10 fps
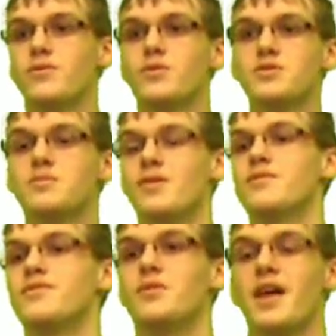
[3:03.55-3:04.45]

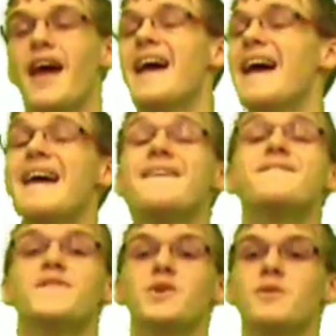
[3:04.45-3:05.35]
smartphone
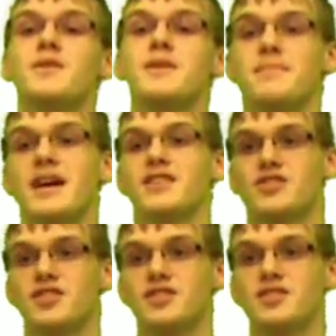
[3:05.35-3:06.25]
ever
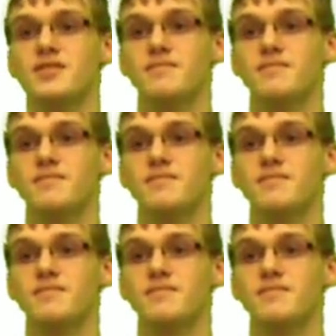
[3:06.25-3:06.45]
imagined.